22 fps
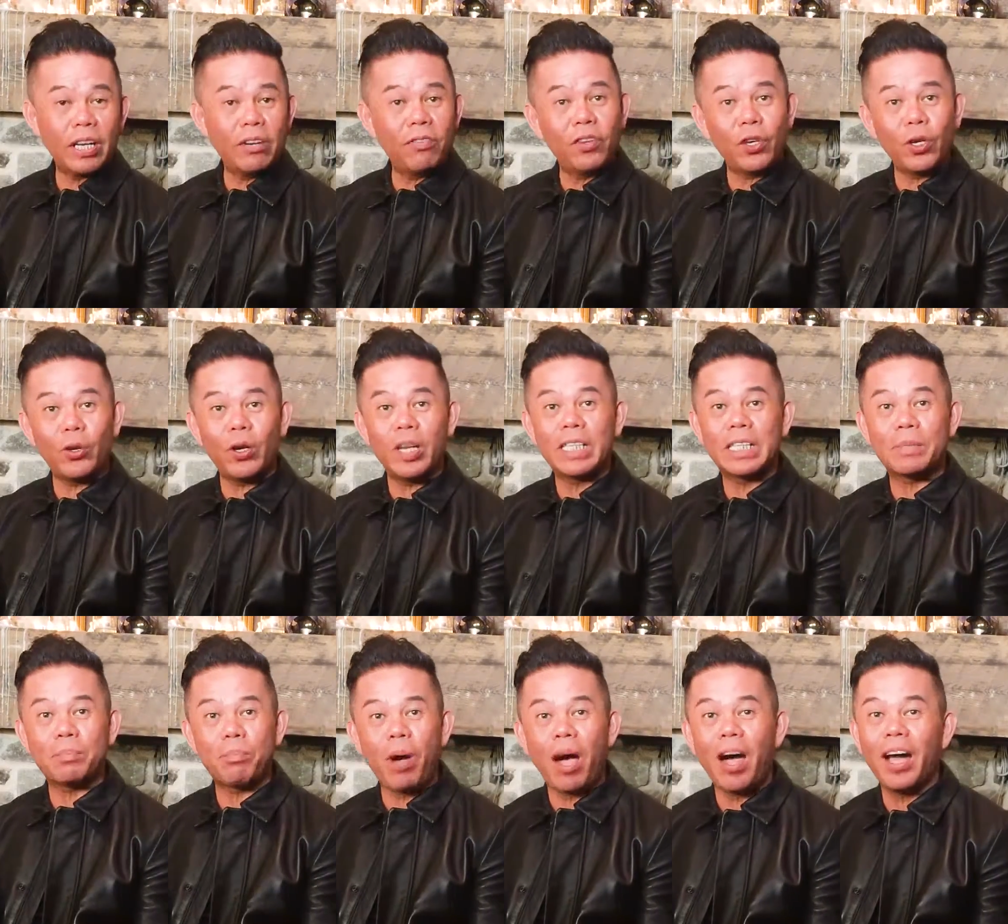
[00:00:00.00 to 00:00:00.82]
If you
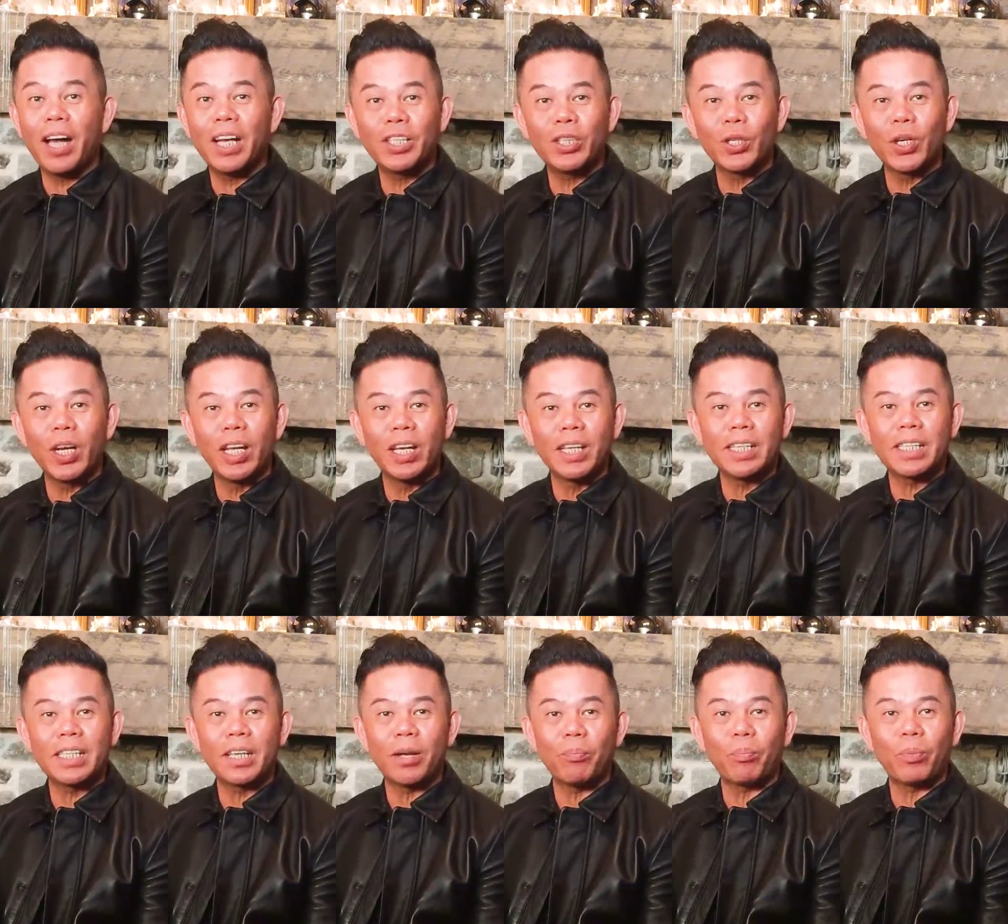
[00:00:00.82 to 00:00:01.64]
aspire to learn
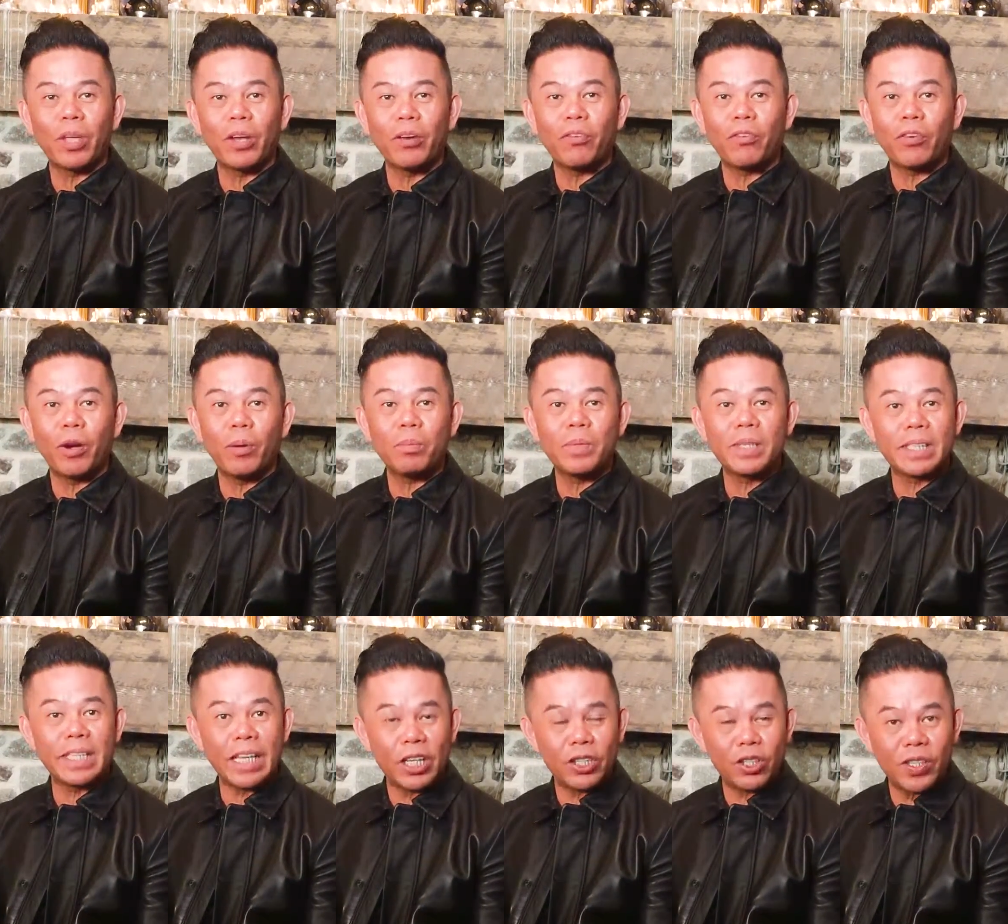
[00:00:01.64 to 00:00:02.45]
something from
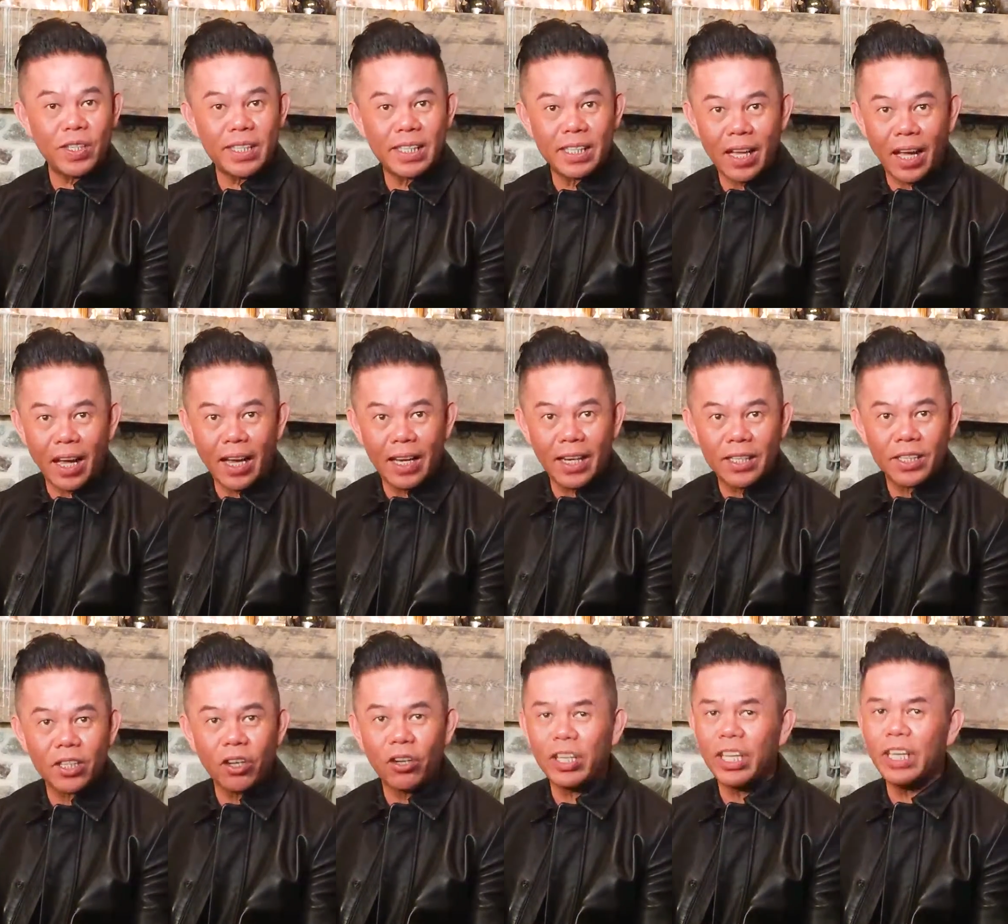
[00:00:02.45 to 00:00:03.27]
session
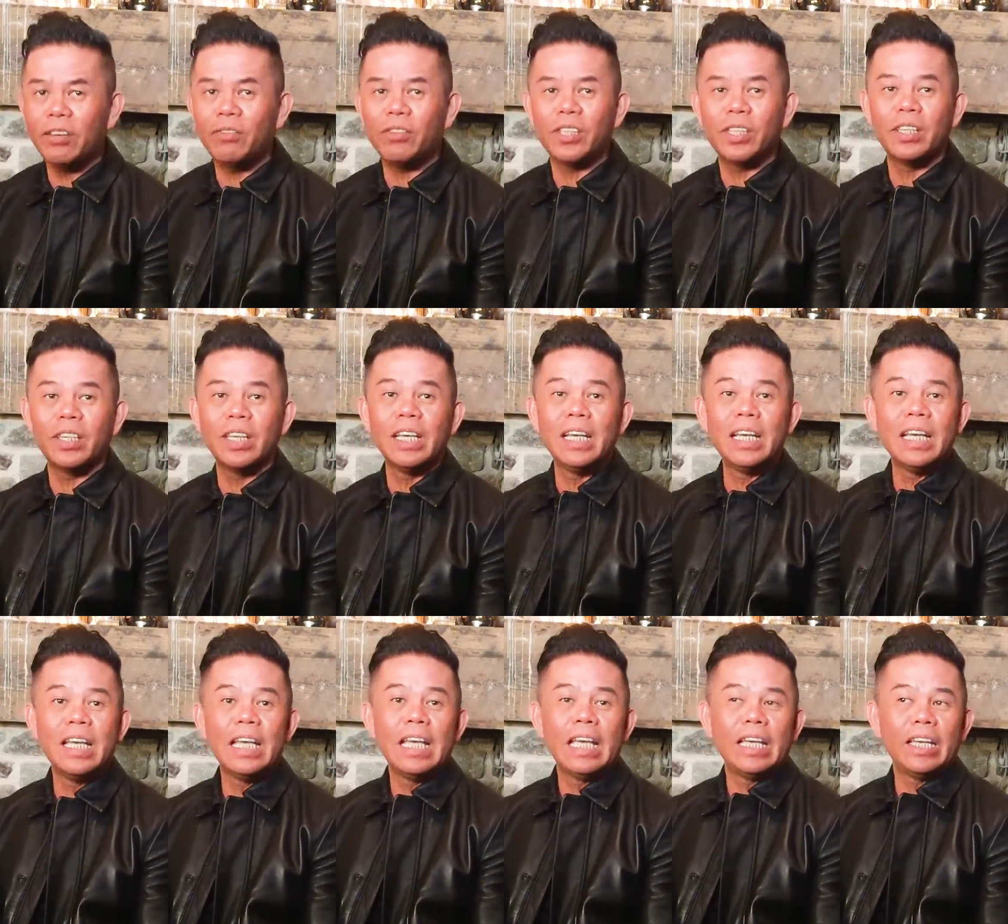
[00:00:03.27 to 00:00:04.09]
stylists or even,
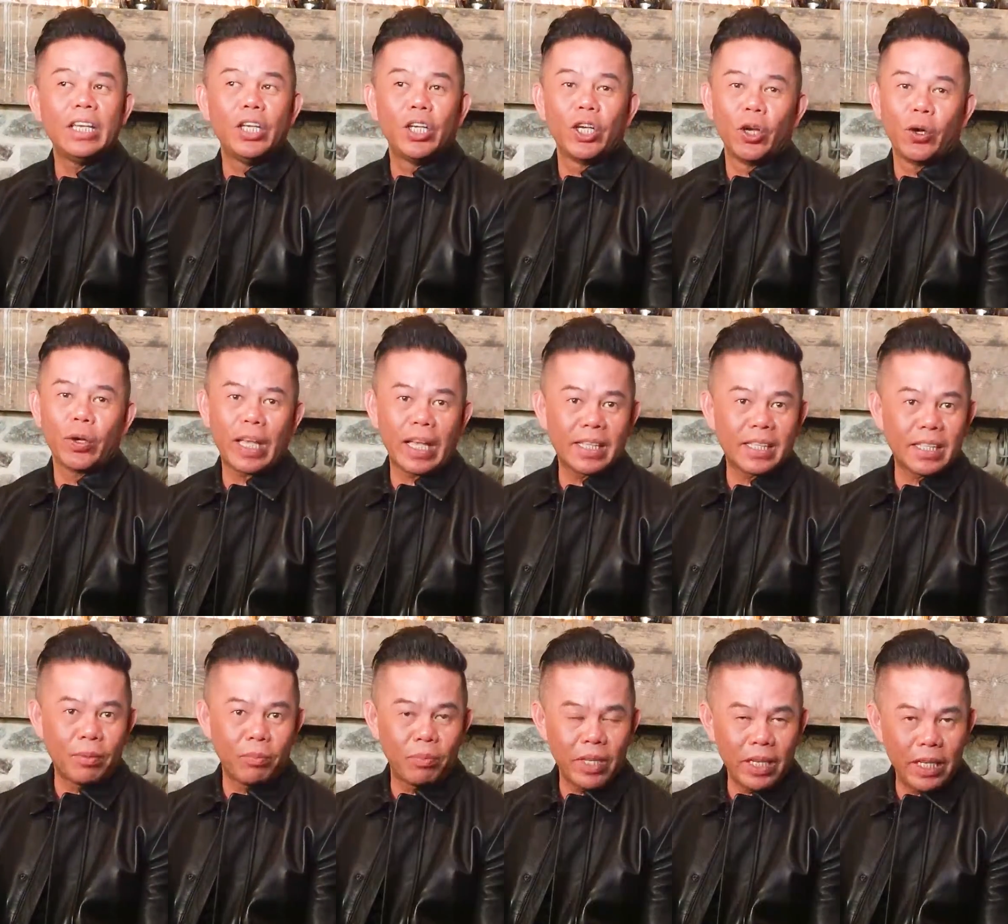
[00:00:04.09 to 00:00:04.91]
you know, get
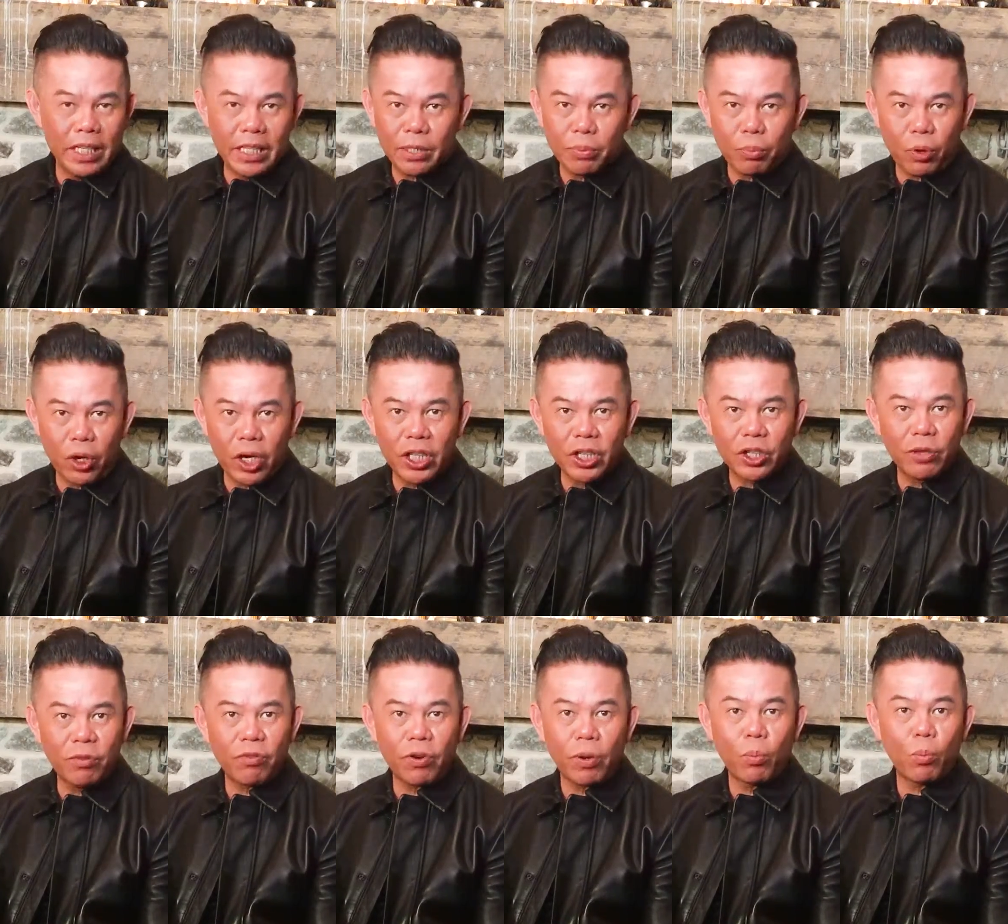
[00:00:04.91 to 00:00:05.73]
some
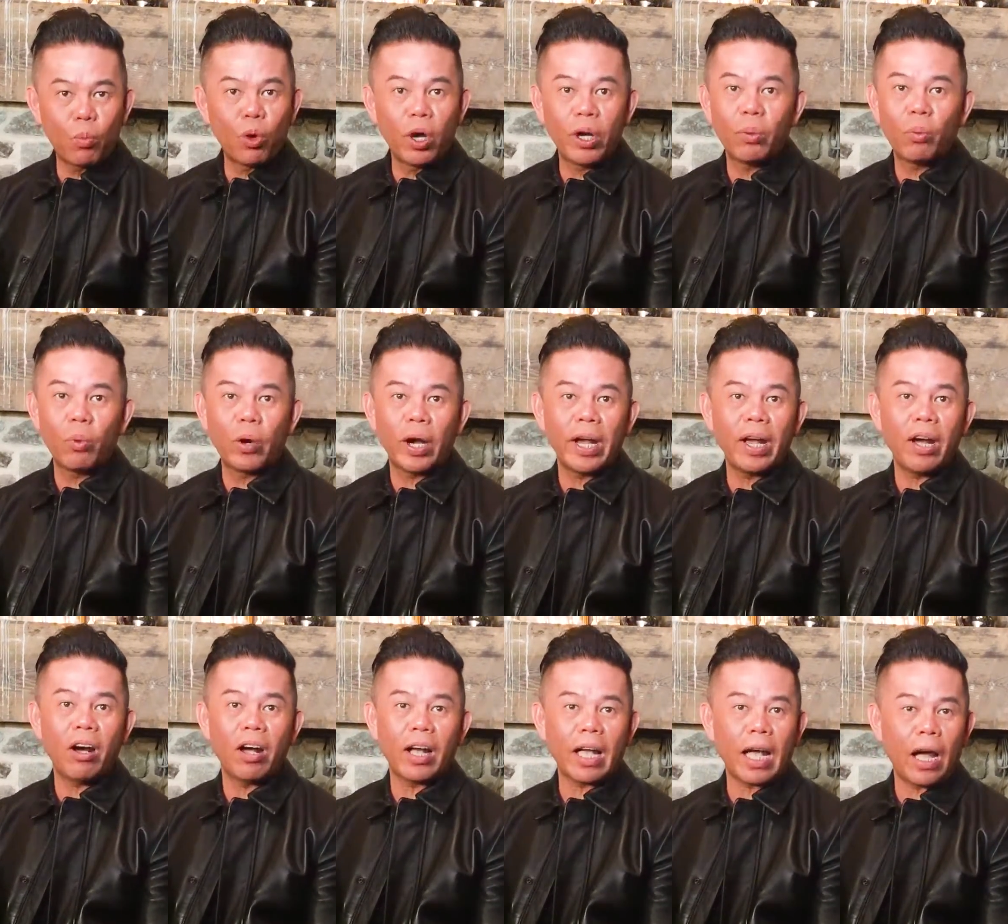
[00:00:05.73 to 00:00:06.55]
inspiration from
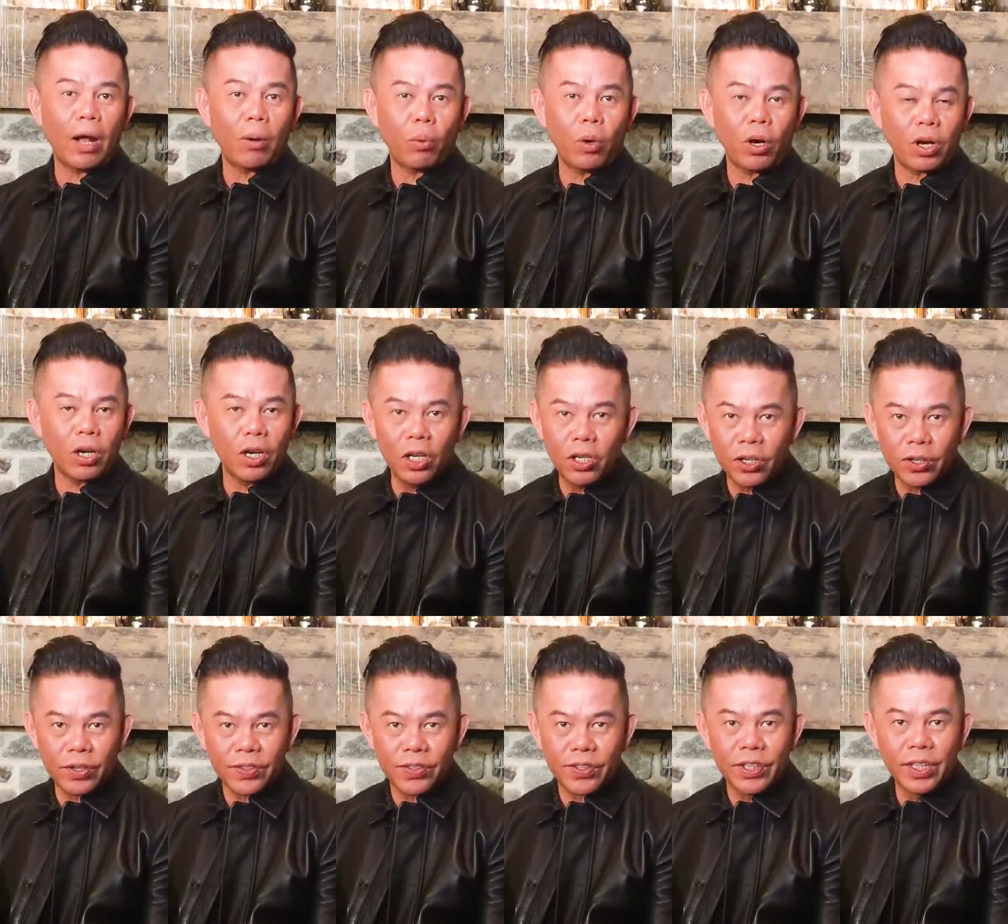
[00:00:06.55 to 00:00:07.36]
runway or catwalk
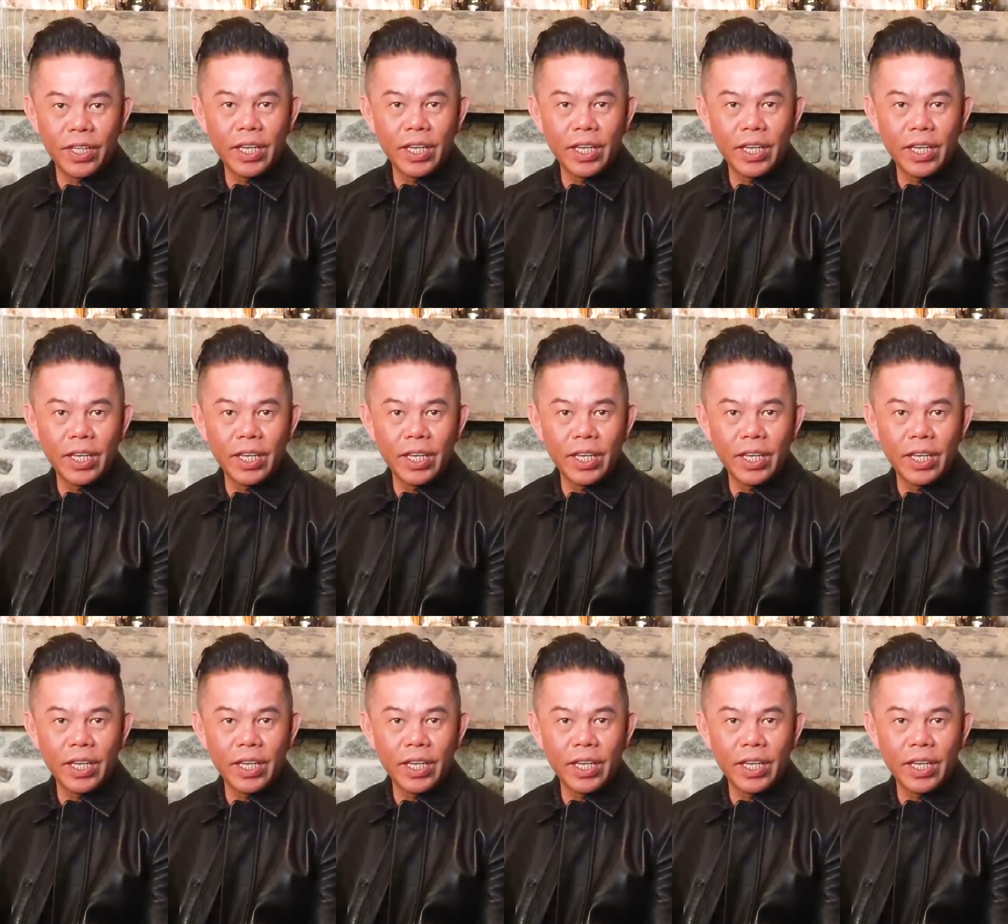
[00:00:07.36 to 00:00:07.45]
looks.